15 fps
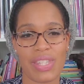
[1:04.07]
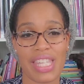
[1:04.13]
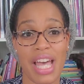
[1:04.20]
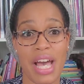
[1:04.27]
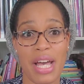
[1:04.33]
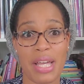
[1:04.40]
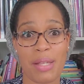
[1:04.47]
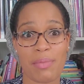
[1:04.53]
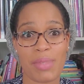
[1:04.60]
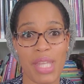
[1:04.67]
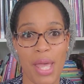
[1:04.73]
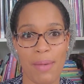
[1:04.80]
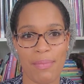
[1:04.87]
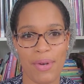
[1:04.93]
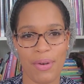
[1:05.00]
times
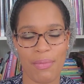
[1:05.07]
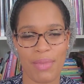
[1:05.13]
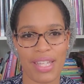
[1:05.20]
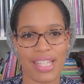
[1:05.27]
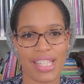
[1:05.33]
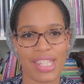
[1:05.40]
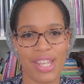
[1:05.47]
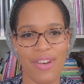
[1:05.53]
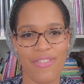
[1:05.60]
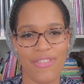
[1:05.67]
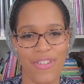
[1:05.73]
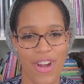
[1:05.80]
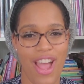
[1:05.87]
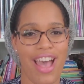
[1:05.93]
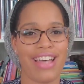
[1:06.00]
and moments
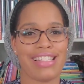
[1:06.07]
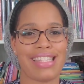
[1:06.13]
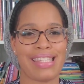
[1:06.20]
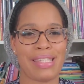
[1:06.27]
for us.